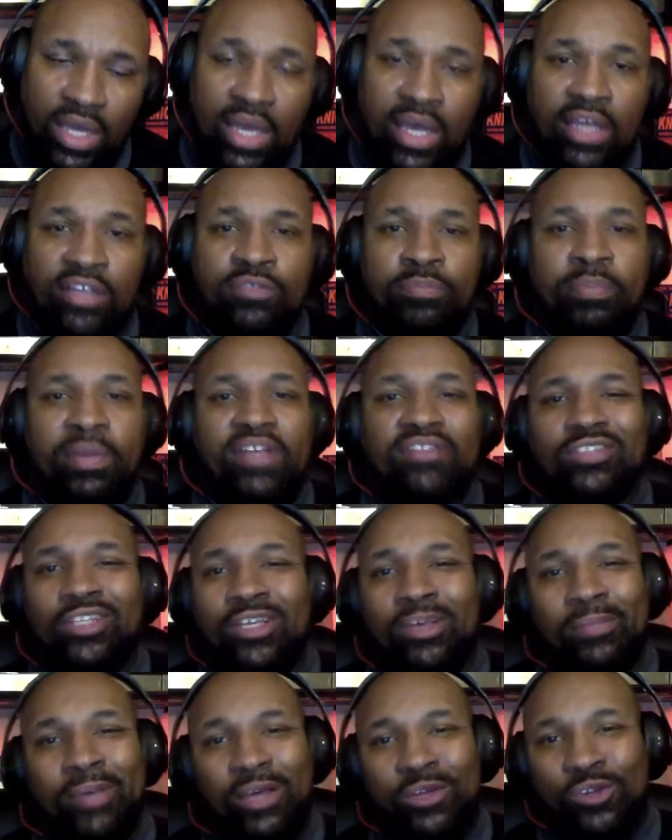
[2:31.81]
Especially
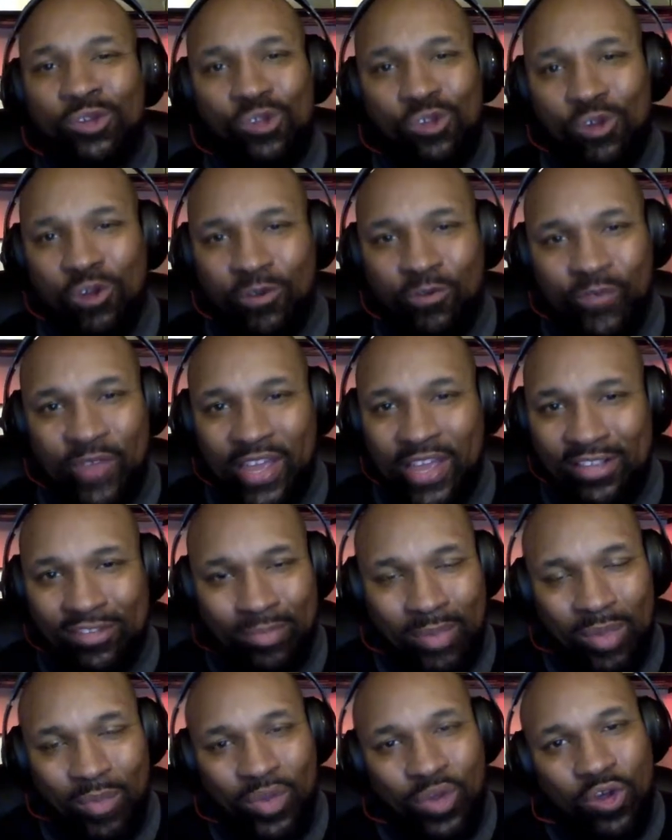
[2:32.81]
about New York fans,
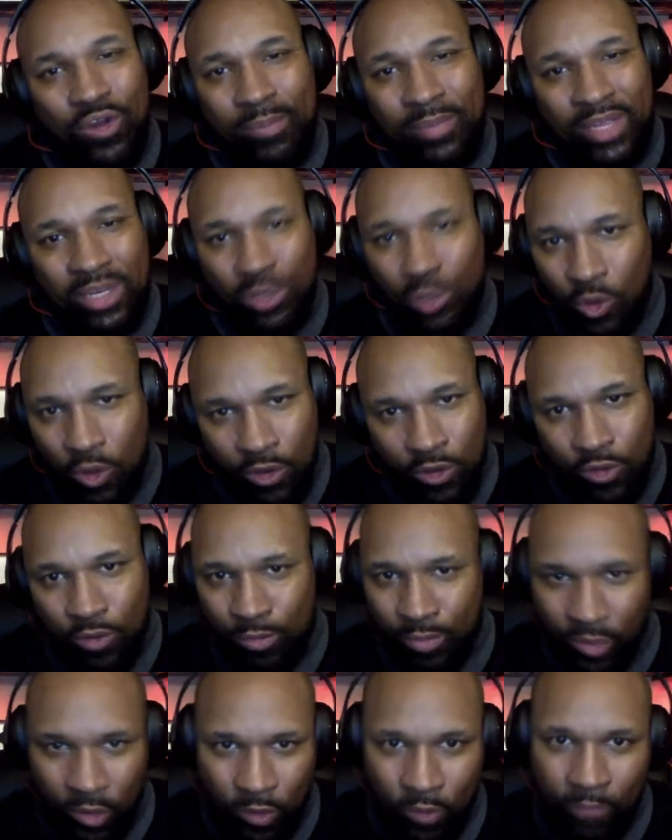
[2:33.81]
man. We're going to be loyal,
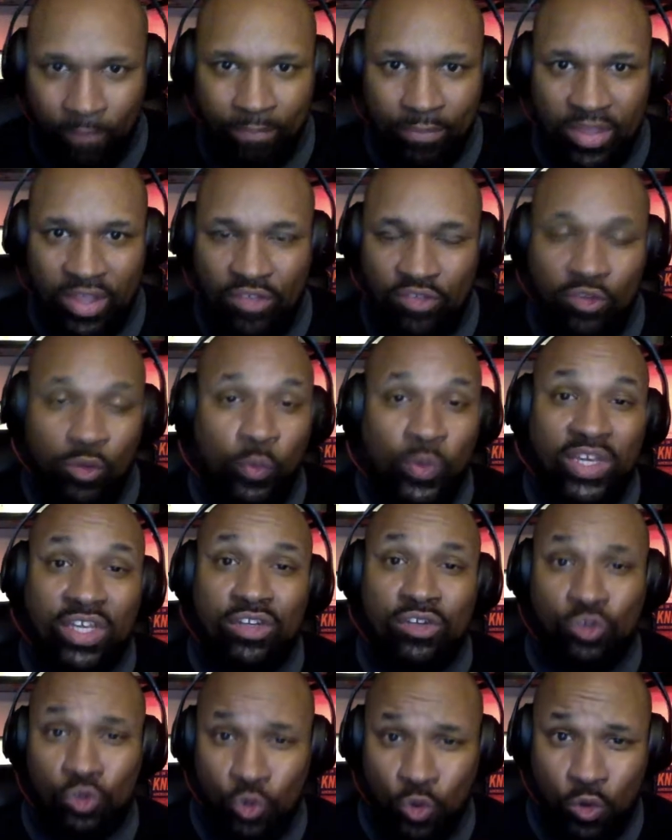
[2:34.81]
bro. So we
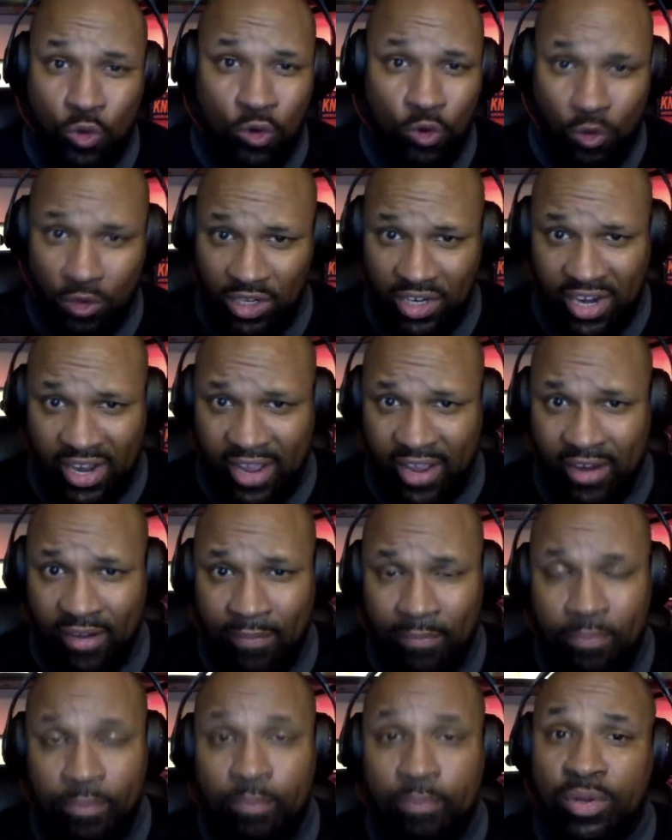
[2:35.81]
endured all of that.
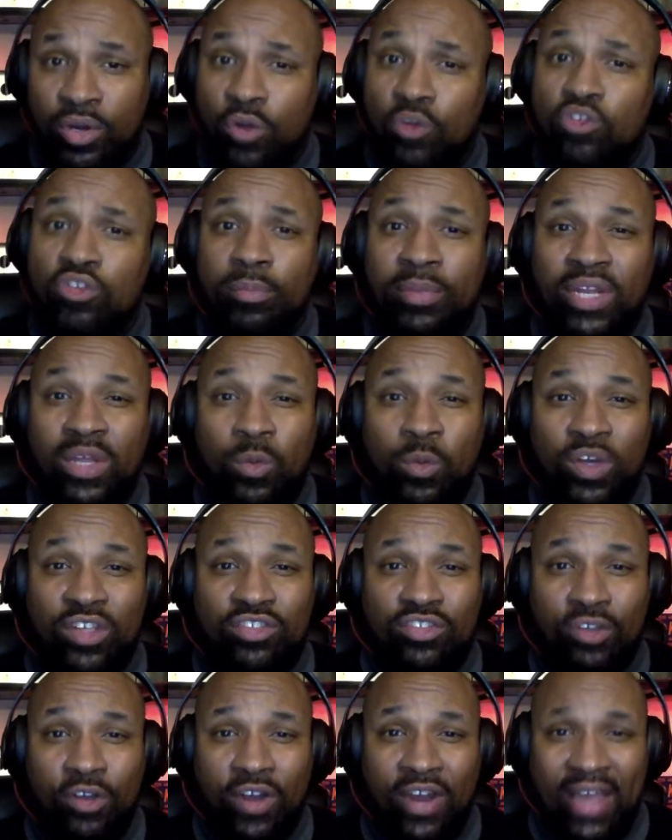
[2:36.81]
But ultimately, what
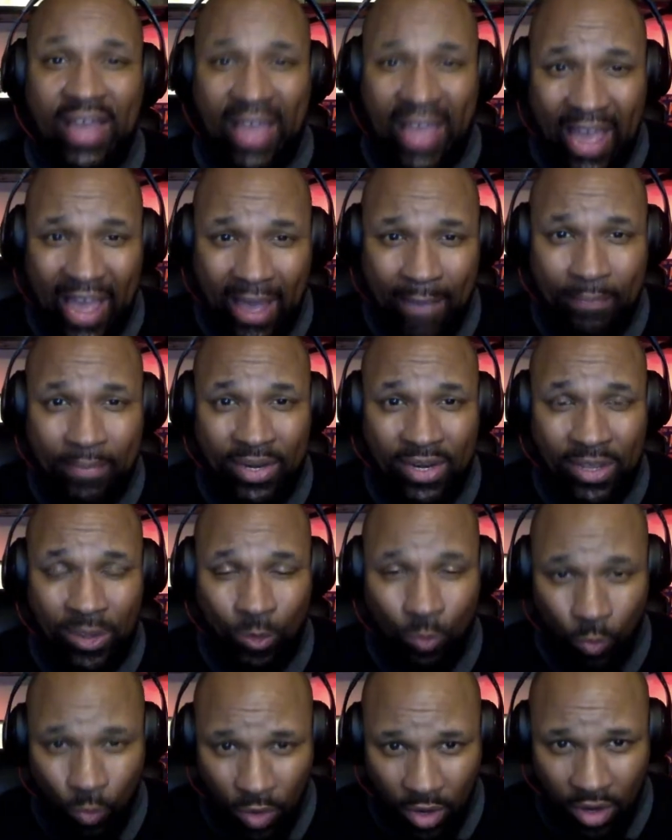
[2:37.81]
started
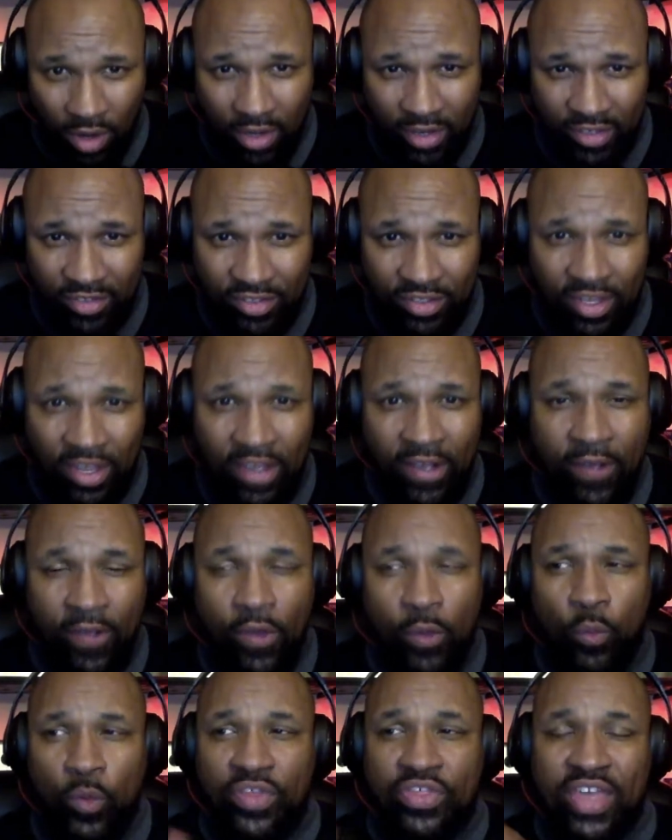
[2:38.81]
happening was
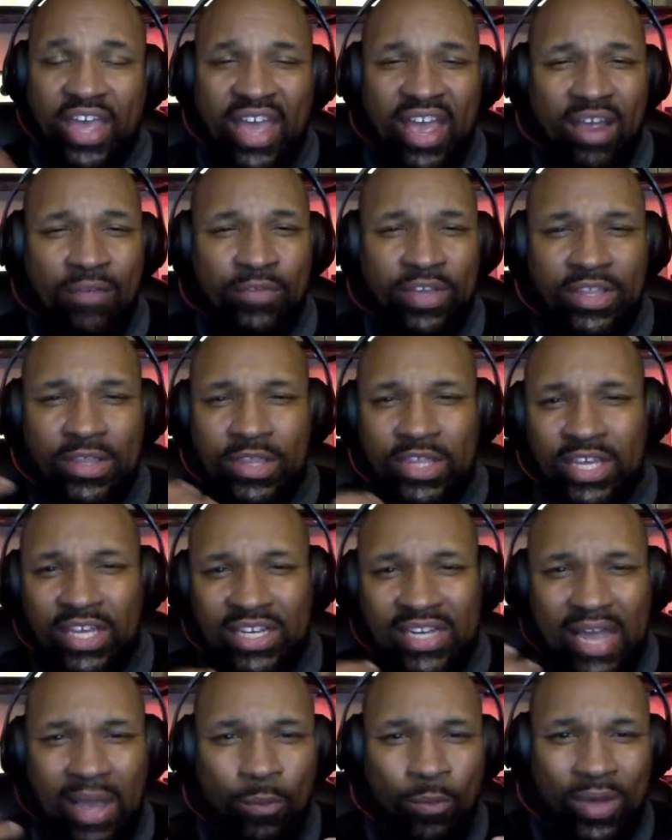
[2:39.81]
with everything
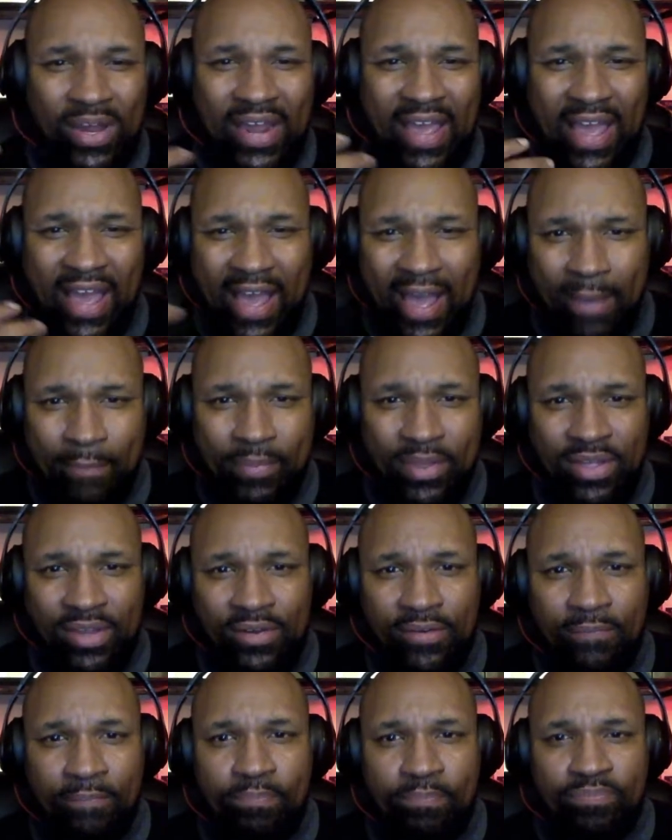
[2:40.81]
that would happen
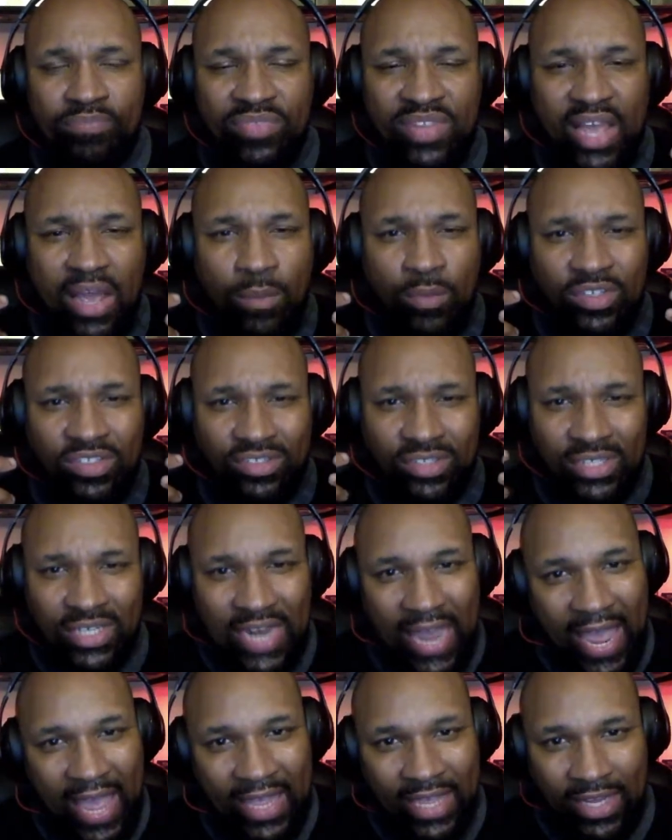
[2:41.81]
that was
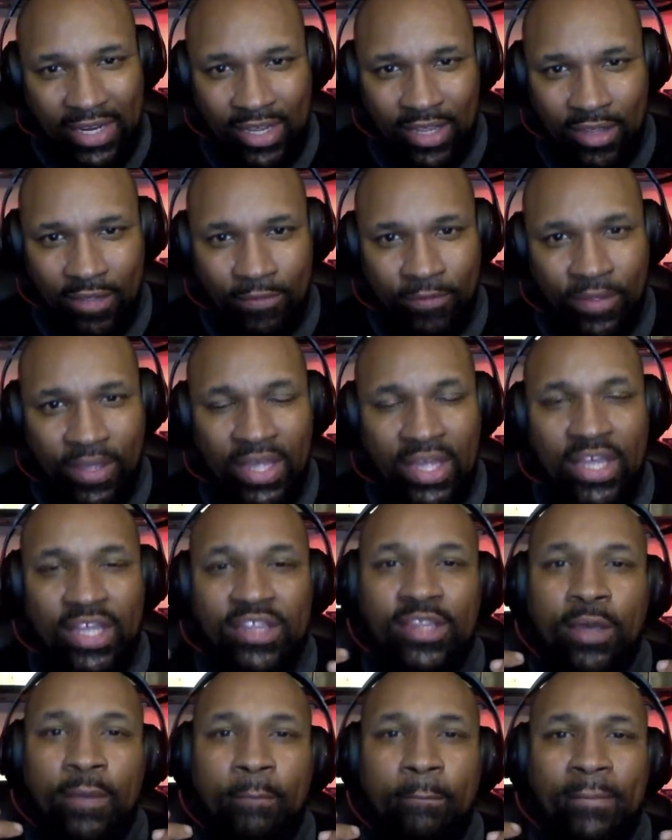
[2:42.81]
negative,
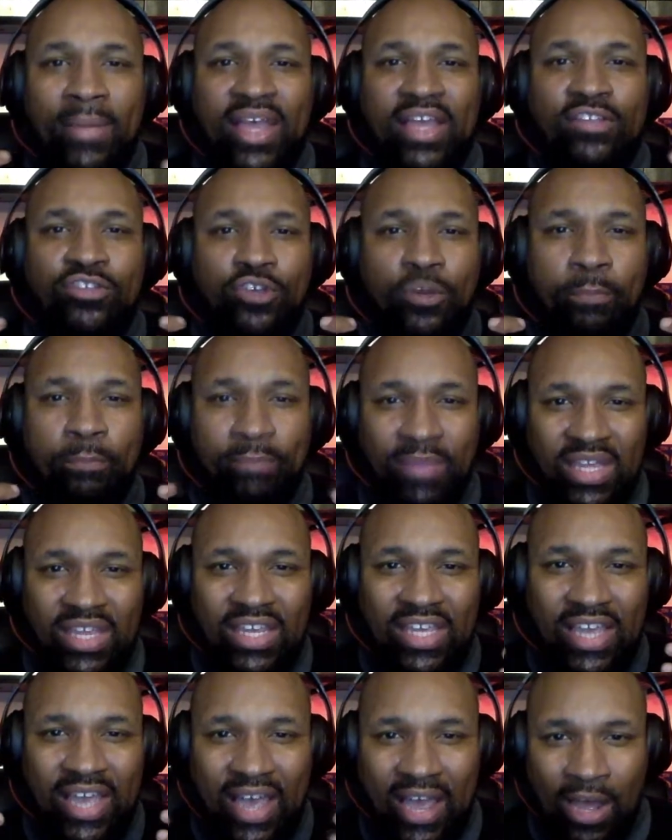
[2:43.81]
the major
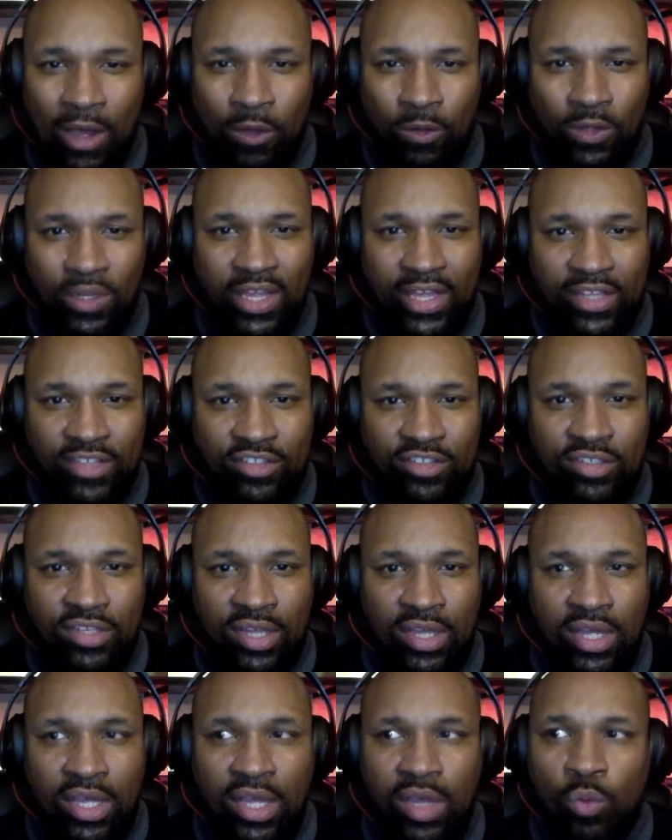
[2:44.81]
media outlets
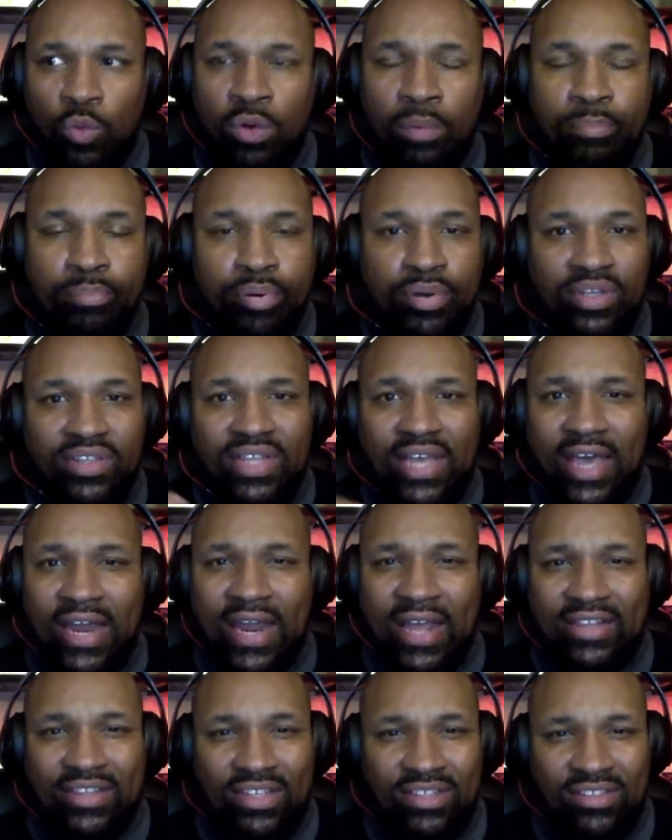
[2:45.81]
would put that
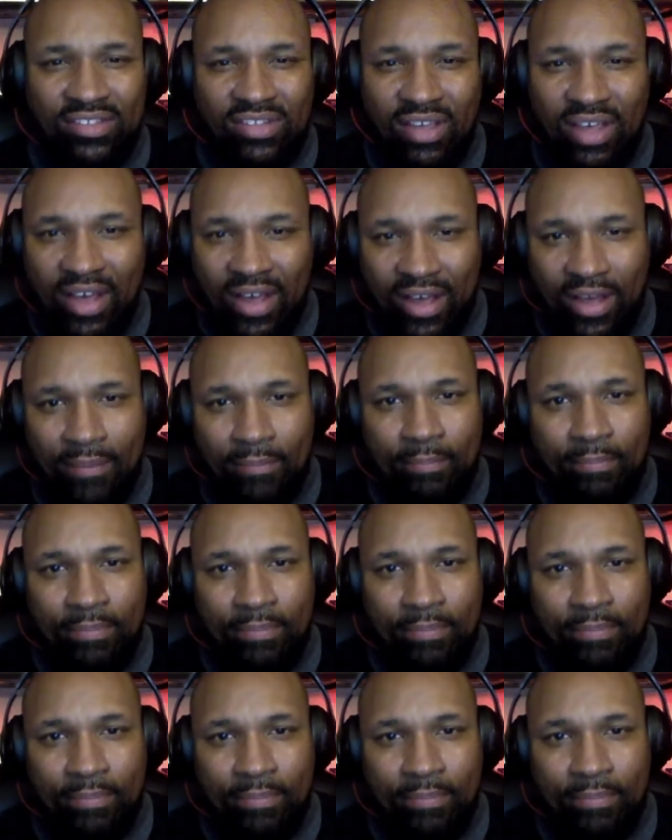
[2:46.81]
at the top.